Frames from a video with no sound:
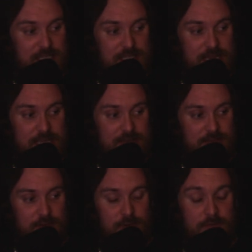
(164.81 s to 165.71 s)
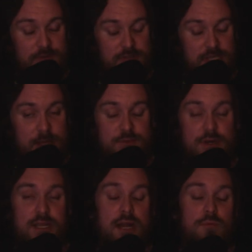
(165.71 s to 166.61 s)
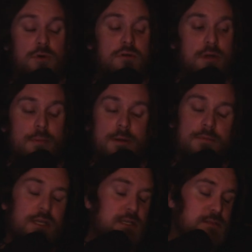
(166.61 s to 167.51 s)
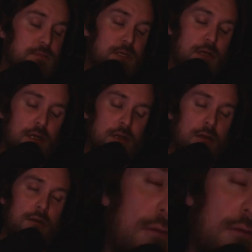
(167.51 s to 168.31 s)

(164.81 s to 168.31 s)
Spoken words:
Like, there were a few times where I kind of woke up, and I'm like, is it midnight yet?